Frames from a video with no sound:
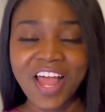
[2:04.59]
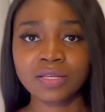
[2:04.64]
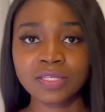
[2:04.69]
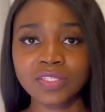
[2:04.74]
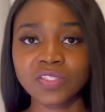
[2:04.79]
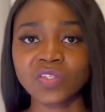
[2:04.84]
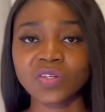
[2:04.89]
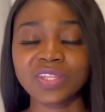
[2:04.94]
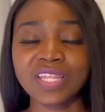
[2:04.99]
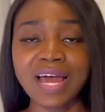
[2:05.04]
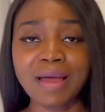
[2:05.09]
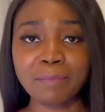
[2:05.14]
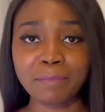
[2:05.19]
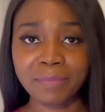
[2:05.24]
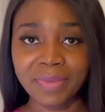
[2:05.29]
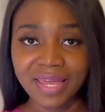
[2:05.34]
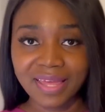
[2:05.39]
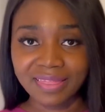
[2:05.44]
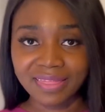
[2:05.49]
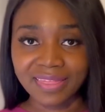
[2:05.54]
So that
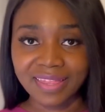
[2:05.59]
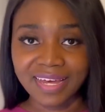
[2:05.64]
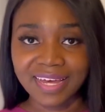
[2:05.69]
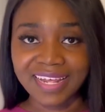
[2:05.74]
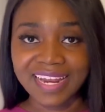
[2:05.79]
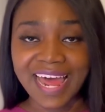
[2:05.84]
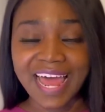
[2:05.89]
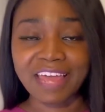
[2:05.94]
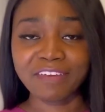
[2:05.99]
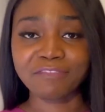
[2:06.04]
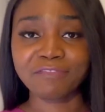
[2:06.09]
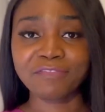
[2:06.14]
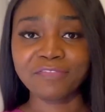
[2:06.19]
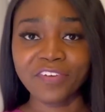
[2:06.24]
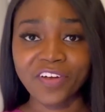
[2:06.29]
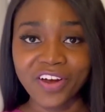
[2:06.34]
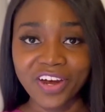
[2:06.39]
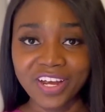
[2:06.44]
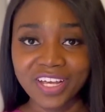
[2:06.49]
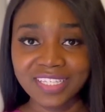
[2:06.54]
meant that I
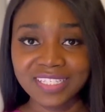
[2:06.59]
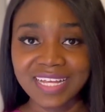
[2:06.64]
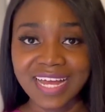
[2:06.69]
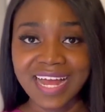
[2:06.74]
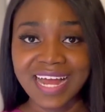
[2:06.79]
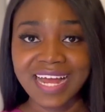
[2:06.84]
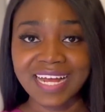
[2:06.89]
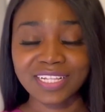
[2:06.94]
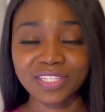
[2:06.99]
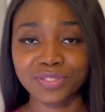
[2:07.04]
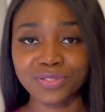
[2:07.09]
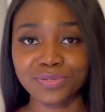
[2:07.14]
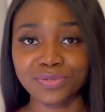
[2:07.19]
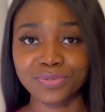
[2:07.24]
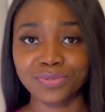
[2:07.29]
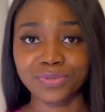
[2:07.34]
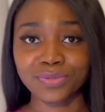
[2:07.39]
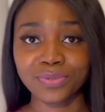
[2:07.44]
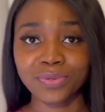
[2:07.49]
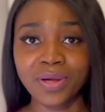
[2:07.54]
first had
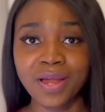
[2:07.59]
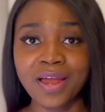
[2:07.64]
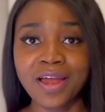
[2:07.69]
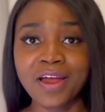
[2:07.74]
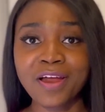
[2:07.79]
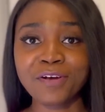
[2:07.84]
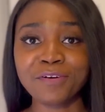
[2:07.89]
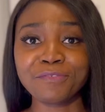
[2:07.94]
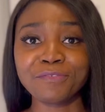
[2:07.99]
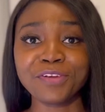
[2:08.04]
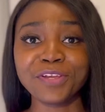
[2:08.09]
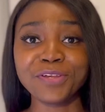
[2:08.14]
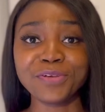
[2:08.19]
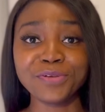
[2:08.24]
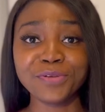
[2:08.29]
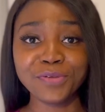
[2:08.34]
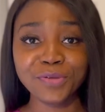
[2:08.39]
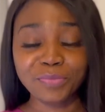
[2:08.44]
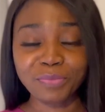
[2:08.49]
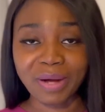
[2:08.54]
to
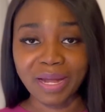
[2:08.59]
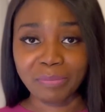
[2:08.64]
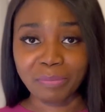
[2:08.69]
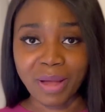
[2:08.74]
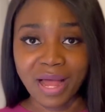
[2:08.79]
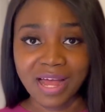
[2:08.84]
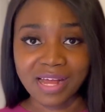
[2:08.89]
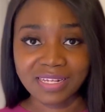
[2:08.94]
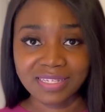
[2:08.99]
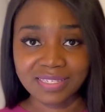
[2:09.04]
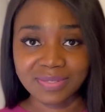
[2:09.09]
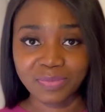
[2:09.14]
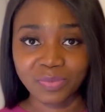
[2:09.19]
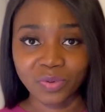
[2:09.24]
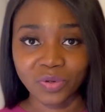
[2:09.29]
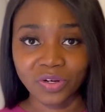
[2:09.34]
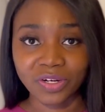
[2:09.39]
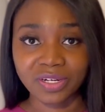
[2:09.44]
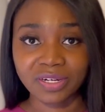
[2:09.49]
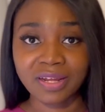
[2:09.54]
renew my
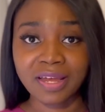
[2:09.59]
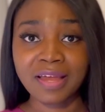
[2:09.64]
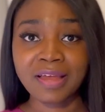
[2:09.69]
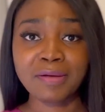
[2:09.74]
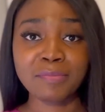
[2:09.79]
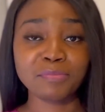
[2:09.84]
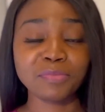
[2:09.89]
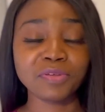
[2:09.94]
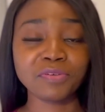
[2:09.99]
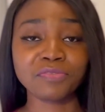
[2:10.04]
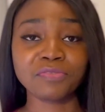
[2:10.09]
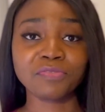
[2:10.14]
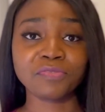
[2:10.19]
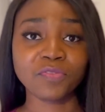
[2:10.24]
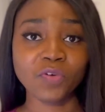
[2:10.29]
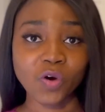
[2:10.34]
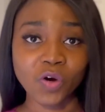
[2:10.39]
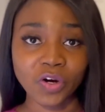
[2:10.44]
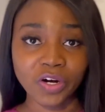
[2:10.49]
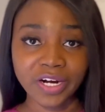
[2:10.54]
passport
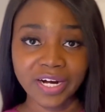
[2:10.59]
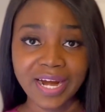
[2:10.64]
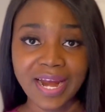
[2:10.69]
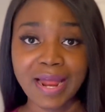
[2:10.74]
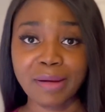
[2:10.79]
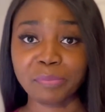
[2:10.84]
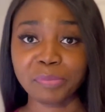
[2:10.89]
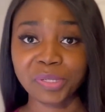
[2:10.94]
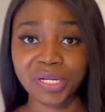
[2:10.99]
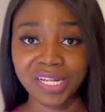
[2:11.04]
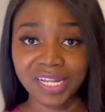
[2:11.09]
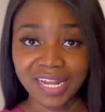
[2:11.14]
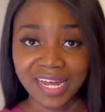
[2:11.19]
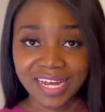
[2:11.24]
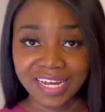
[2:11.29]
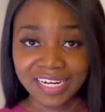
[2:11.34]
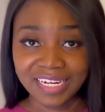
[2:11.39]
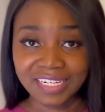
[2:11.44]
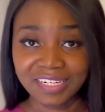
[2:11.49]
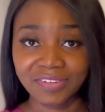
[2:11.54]
before
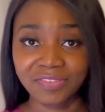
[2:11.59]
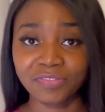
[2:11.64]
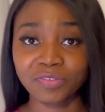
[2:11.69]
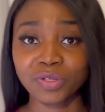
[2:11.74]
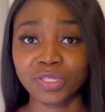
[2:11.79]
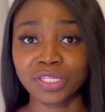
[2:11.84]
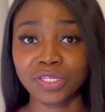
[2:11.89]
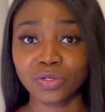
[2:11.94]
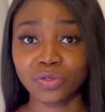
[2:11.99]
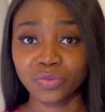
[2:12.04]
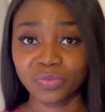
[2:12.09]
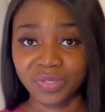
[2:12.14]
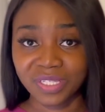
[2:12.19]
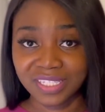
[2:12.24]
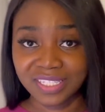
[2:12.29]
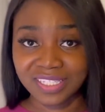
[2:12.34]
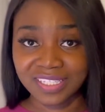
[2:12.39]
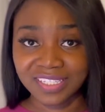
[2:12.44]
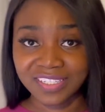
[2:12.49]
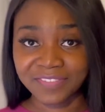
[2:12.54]
applying for the
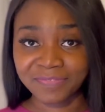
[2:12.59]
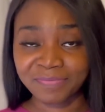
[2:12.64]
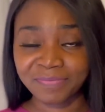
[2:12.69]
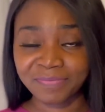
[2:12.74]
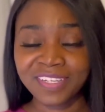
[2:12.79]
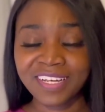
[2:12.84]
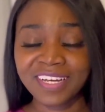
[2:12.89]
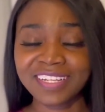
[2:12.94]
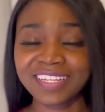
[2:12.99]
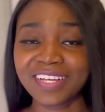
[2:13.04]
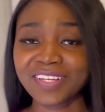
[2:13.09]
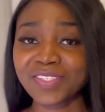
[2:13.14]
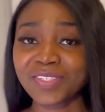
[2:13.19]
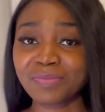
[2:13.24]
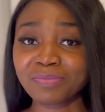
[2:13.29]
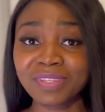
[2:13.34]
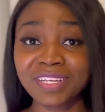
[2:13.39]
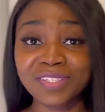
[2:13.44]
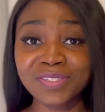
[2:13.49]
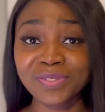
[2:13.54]
OPT. Now,
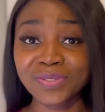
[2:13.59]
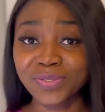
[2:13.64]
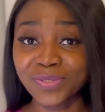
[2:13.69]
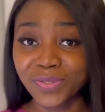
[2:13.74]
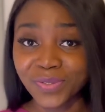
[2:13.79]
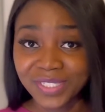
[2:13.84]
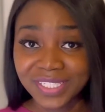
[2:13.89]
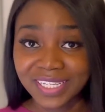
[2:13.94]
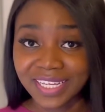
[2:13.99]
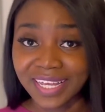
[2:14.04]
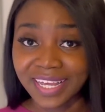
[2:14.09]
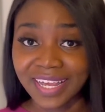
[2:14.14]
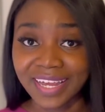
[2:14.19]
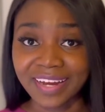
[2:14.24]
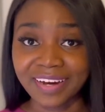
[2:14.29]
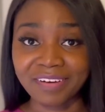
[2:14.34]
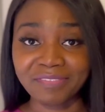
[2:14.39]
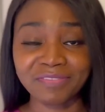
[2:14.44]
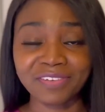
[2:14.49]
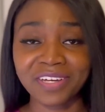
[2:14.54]
something to note here,
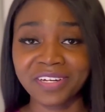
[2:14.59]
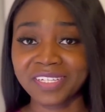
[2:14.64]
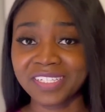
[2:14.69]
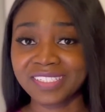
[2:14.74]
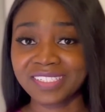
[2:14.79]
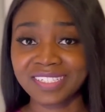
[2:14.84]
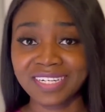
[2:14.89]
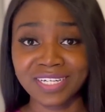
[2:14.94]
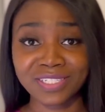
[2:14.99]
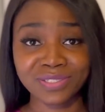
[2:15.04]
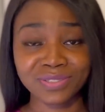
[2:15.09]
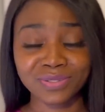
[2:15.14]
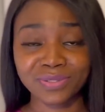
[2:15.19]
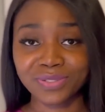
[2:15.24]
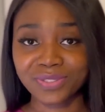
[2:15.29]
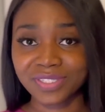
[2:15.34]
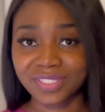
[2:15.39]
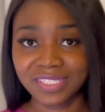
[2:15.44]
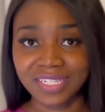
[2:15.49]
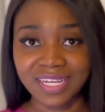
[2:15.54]
if you're an international
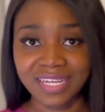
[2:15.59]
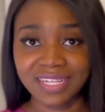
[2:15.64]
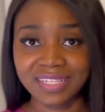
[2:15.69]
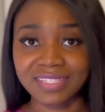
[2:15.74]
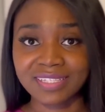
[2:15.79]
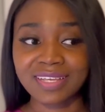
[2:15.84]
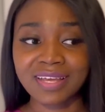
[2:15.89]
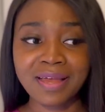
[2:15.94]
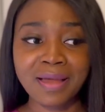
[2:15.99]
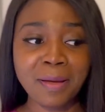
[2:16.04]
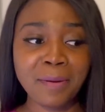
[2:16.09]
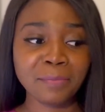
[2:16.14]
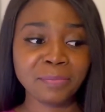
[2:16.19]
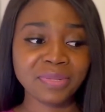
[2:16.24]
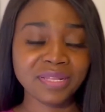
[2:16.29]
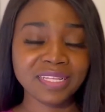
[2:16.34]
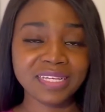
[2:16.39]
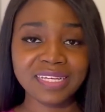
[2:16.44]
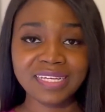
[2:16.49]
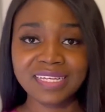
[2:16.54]
student,
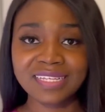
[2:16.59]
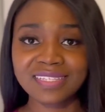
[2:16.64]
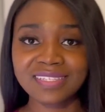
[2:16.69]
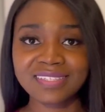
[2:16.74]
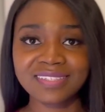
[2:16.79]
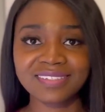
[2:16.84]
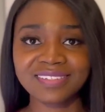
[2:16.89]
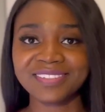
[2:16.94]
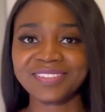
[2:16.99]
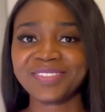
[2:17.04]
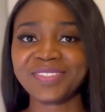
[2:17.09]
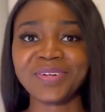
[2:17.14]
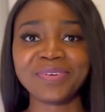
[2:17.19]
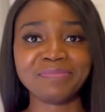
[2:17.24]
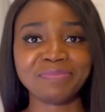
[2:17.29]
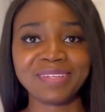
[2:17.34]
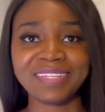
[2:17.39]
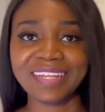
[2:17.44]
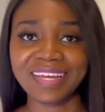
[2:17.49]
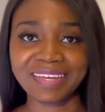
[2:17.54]
please don't
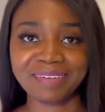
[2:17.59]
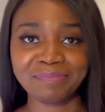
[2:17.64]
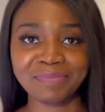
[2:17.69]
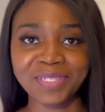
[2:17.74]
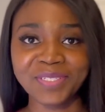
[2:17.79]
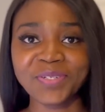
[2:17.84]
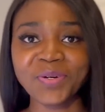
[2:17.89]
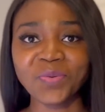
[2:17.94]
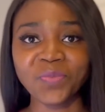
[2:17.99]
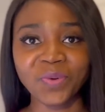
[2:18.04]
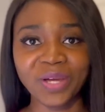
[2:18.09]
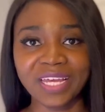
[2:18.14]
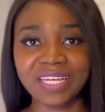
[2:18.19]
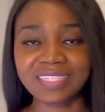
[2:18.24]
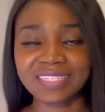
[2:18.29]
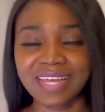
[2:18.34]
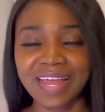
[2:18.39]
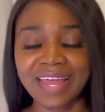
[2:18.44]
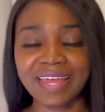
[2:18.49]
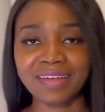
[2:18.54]
be like me, don't
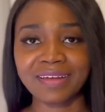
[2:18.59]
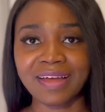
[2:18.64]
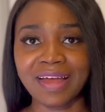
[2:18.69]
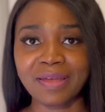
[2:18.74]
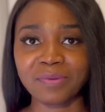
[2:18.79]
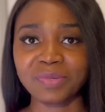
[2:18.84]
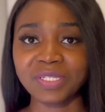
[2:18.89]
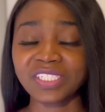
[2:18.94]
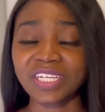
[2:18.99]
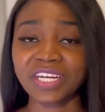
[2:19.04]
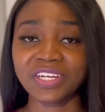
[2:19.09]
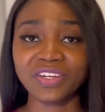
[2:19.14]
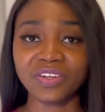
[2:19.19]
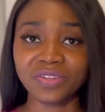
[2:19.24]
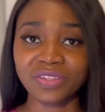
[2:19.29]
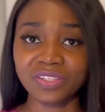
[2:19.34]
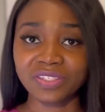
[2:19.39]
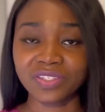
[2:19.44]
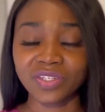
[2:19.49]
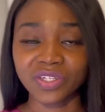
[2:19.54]
wait. I wish I knew
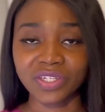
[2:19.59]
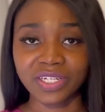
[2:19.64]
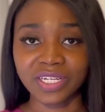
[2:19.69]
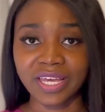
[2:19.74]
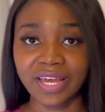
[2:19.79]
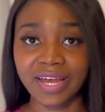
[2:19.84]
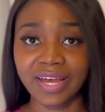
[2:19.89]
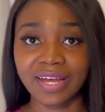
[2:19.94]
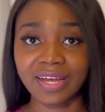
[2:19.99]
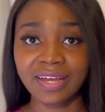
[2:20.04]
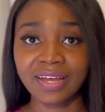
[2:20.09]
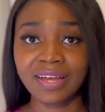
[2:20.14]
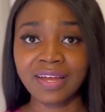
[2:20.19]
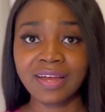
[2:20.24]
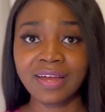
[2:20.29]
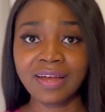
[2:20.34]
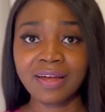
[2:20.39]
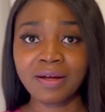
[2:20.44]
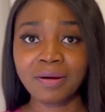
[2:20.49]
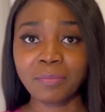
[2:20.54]
this earlier,
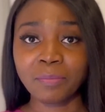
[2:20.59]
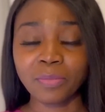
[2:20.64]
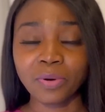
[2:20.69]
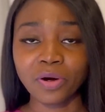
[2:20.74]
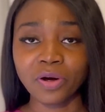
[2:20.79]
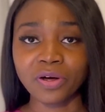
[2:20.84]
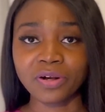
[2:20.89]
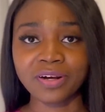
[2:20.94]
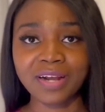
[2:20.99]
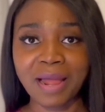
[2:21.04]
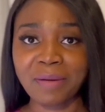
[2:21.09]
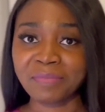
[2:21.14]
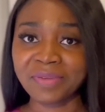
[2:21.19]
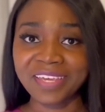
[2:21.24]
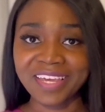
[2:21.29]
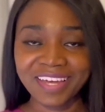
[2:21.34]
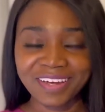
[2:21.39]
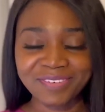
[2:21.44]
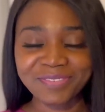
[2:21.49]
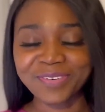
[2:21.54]
but I'm
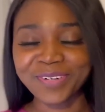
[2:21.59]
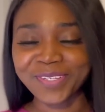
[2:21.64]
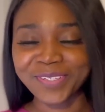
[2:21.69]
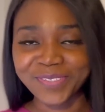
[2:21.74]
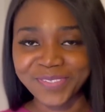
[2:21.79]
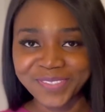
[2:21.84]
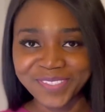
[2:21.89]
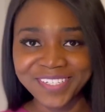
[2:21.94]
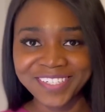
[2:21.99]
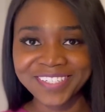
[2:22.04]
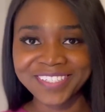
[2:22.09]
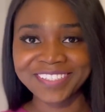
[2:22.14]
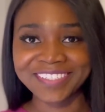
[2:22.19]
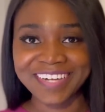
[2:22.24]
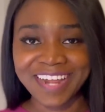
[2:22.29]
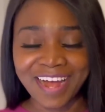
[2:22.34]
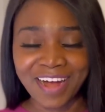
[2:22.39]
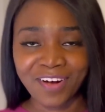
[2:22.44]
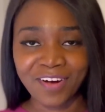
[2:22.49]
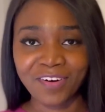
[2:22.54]
here for you
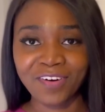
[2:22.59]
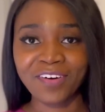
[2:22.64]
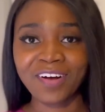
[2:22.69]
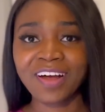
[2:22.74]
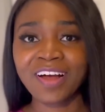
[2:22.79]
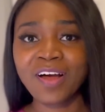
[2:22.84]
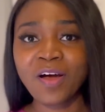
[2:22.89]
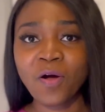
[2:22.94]
now.